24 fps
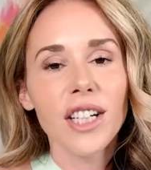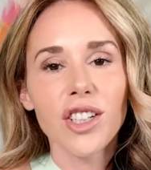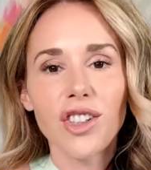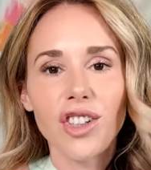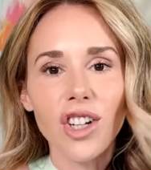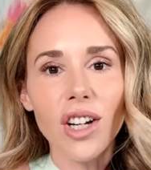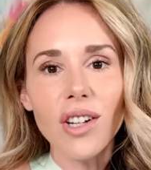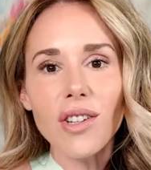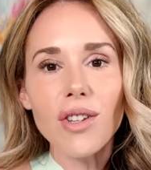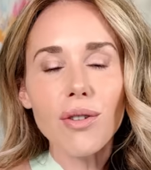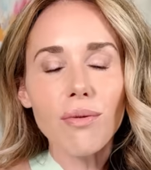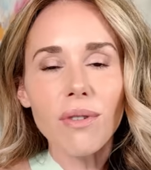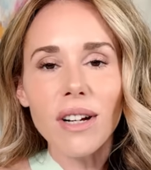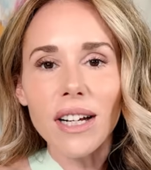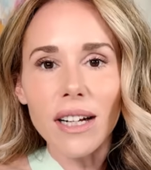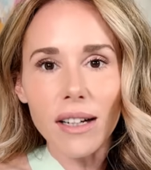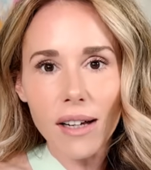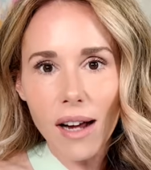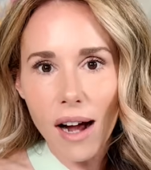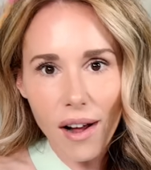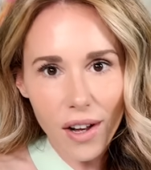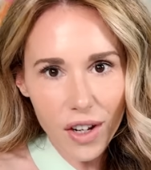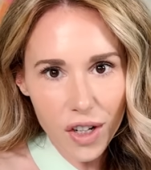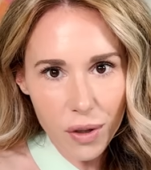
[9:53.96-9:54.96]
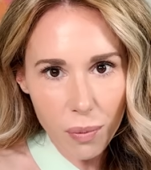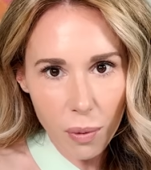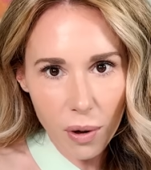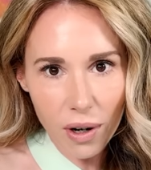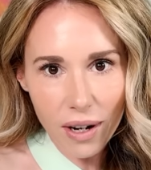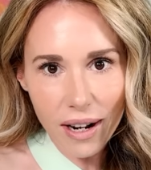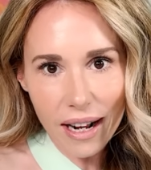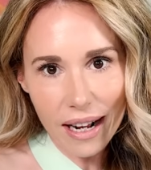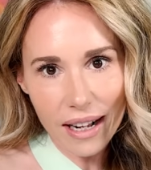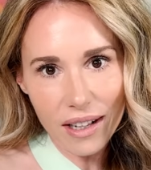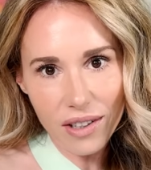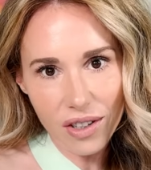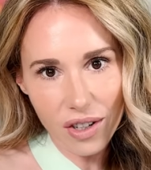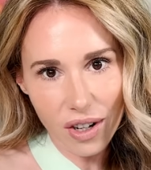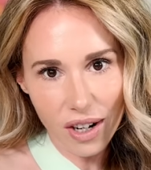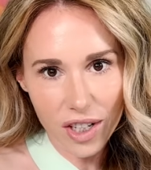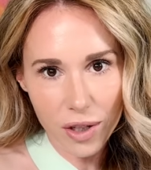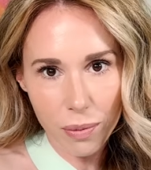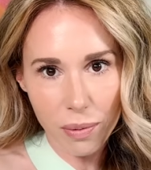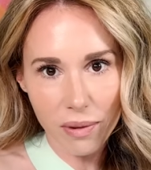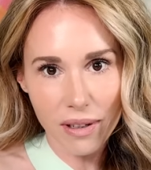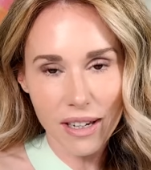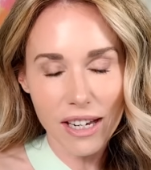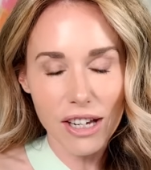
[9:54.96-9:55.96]
Just read a College Board answer
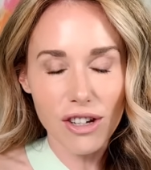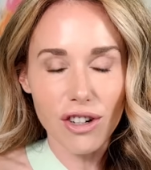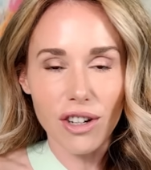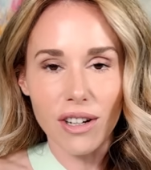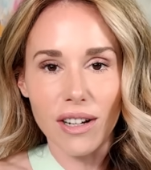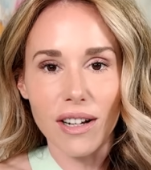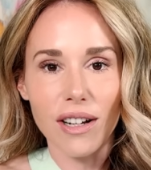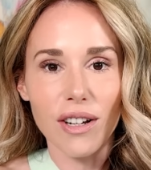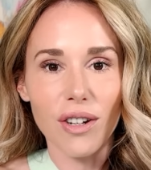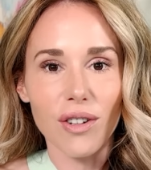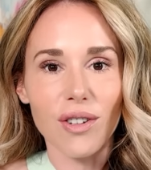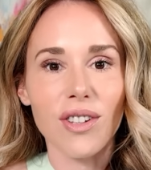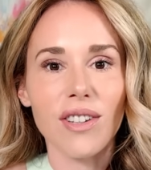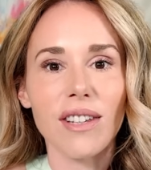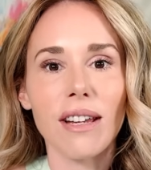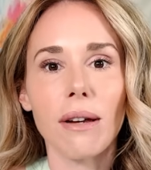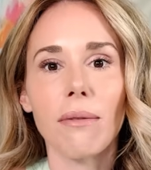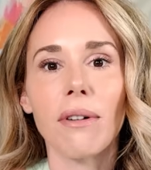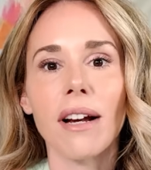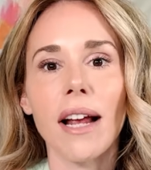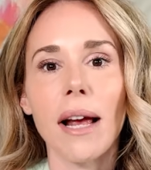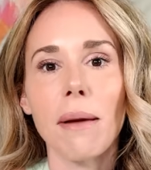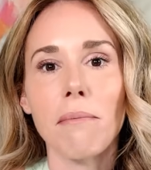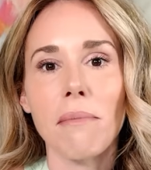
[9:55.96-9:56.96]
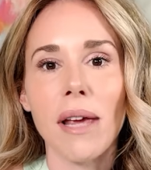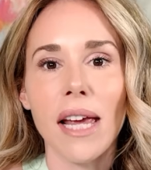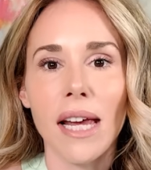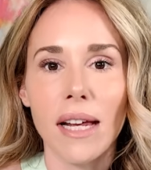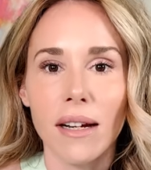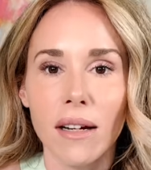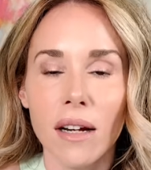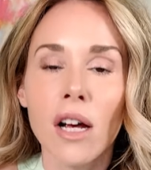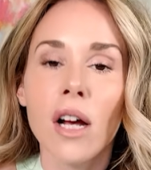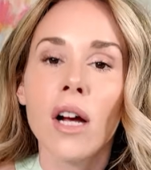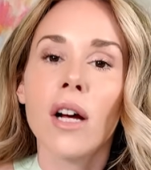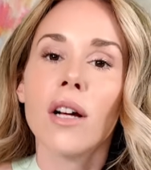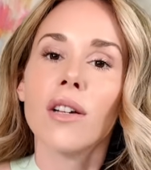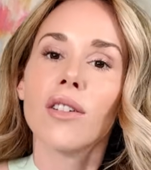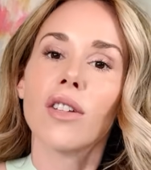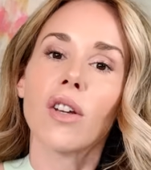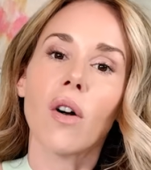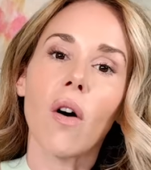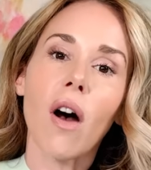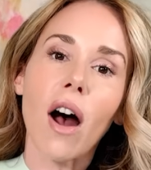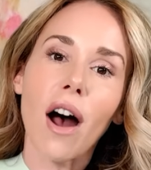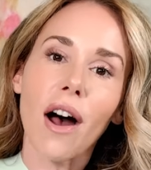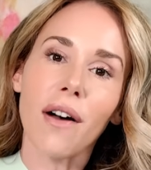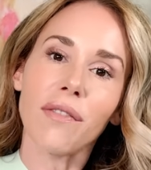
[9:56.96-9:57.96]
explanation and you'll see what I mean.
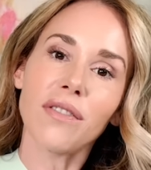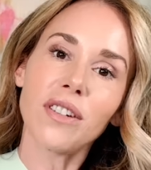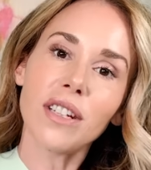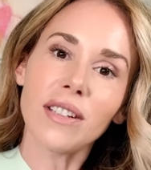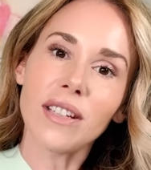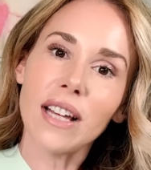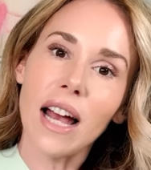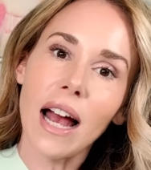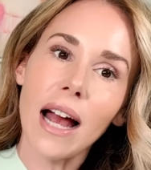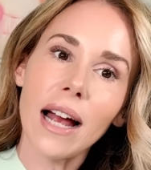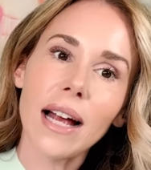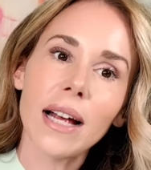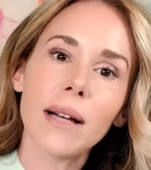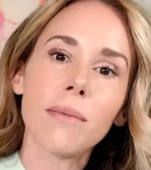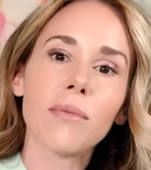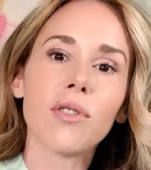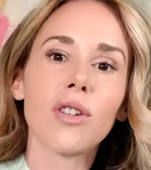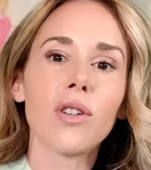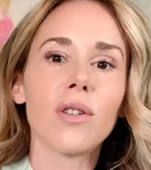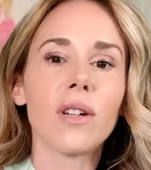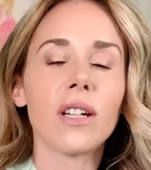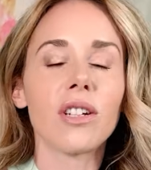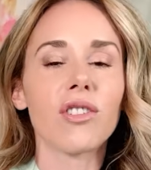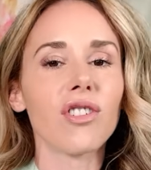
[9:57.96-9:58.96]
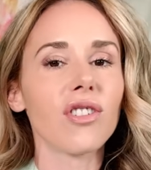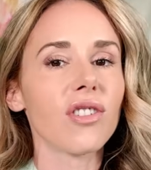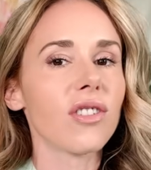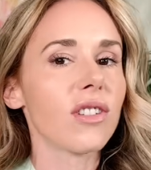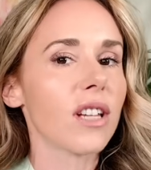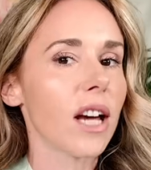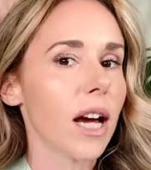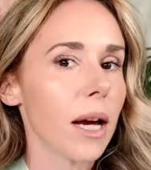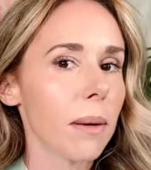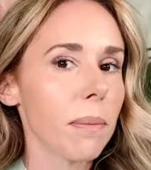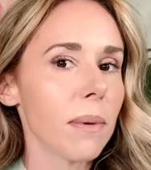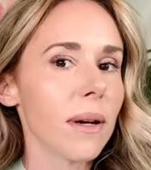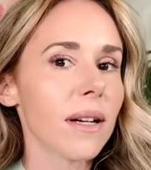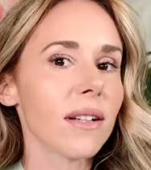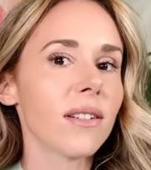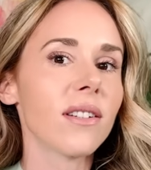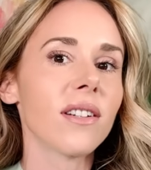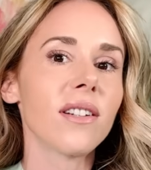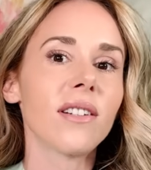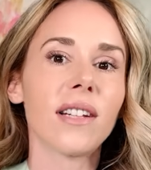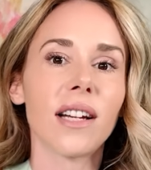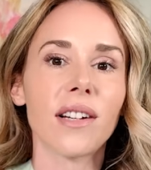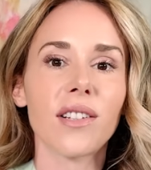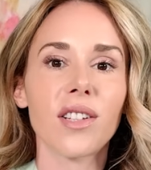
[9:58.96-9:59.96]
So oftentimes you can just type it
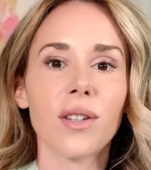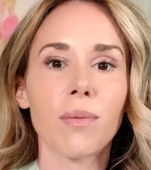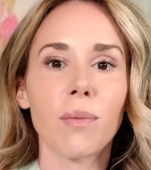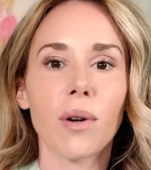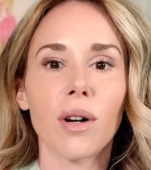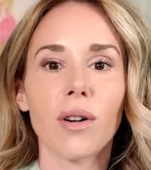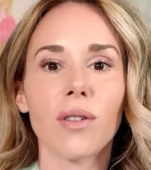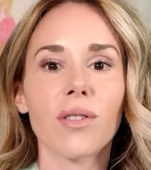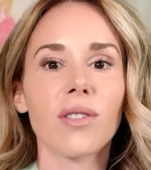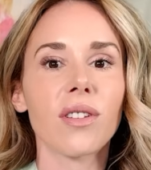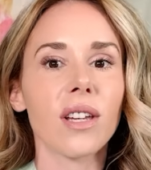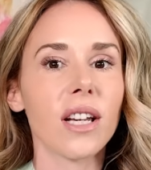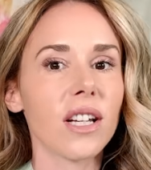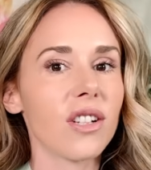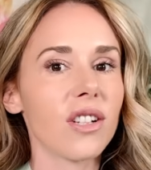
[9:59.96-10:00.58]
into Desmos